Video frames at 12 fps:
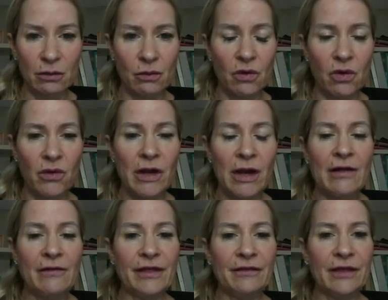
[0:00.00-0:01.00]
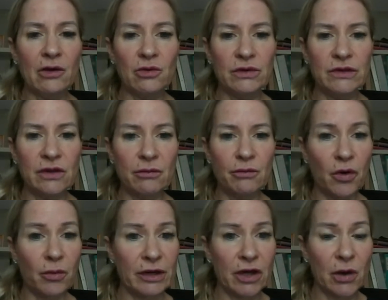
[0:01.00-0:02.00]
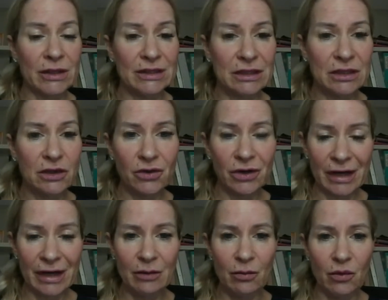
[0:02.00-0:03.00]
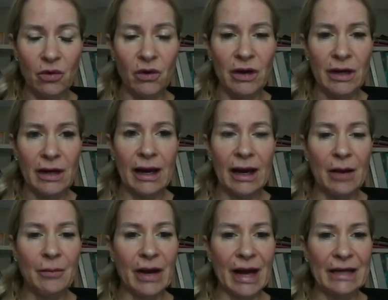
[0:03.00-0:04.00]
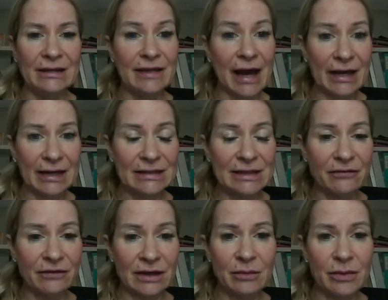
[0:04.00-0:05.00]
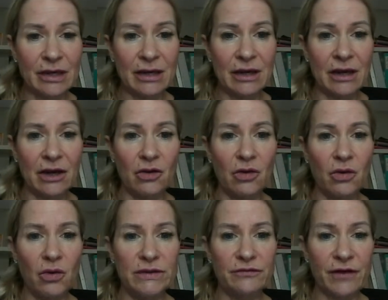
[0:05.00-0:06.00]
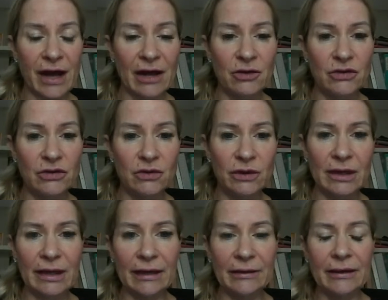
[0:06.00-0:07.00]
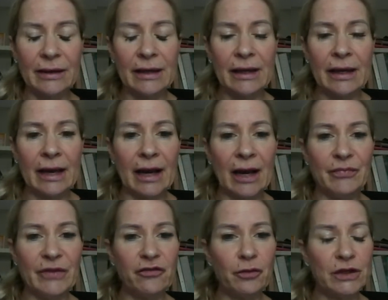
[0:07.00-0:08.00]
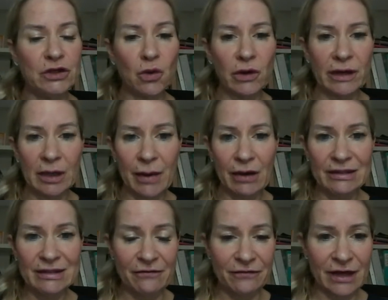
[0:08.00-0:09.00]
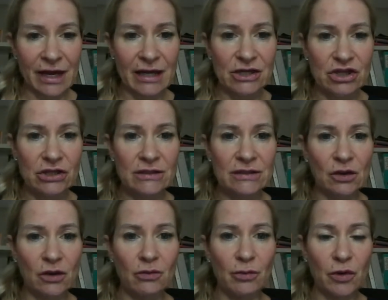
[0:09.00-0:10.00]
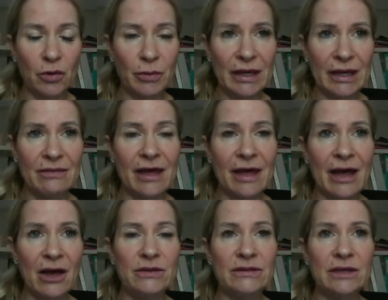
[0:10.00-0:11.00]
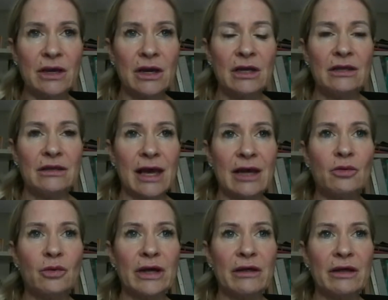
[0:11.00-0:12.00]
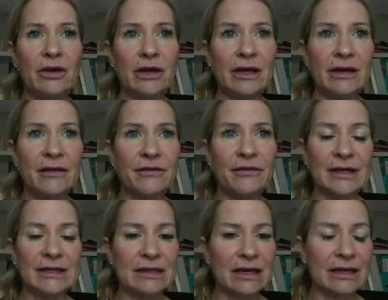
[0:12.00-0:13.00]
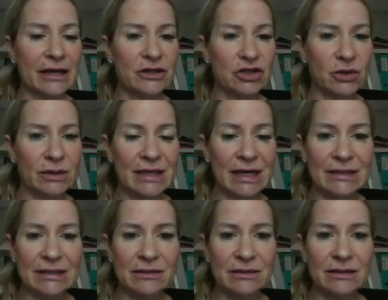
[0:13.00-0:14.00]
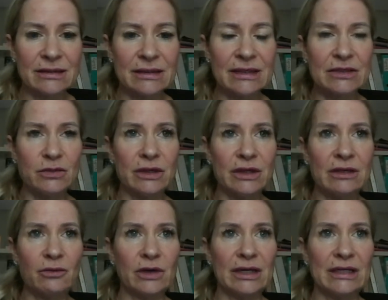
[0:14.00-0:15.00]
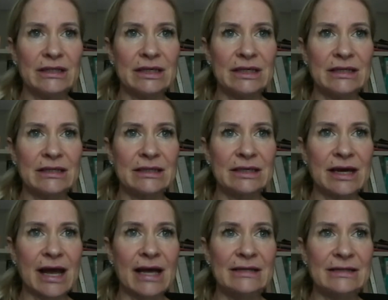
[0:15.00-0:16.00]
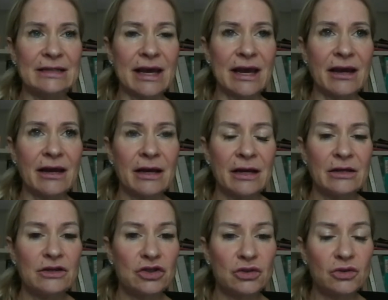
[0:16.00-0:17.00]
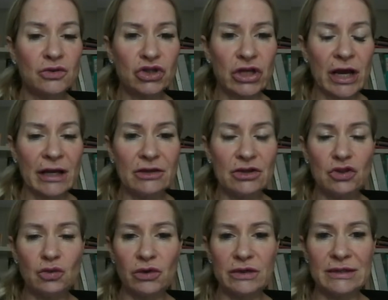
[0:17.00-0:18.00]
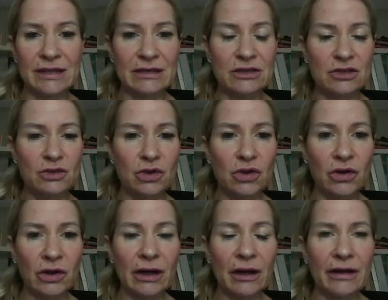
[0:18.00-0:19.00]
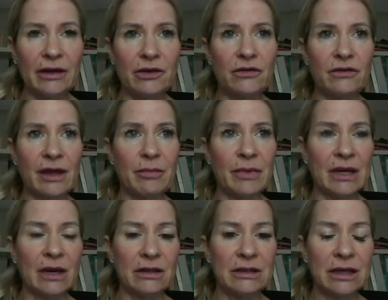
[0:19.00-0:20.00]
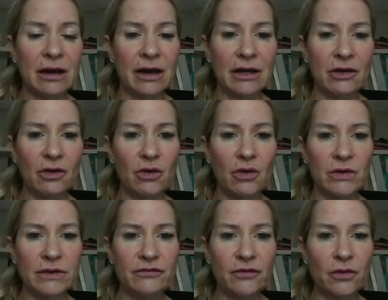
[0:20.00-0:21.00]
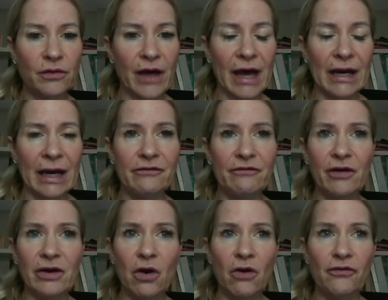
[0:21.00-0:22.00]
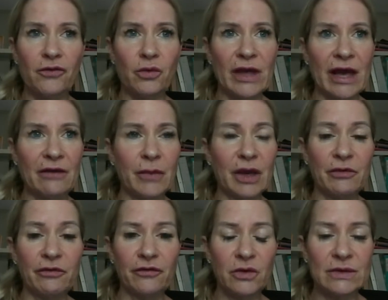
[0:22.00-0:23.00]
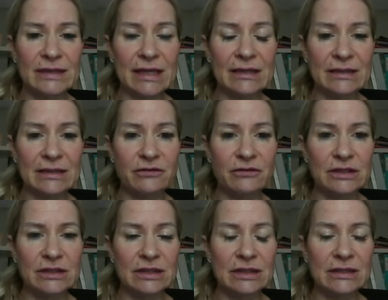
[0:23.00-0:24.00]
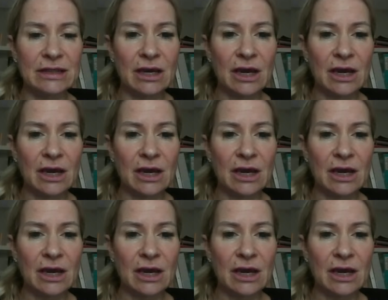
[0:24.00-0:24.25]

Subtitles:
more, then they're also probably going to urinate more. And that can definitely be a cause for house soiling. If we're talking about defecation, so pooping in the house, then we're looking at things like gastrointestinal disease. We need to consider, has their stool changed? What does their stool look like? Could there be an underlying cause for that? And very often we have maybe food sensitivities.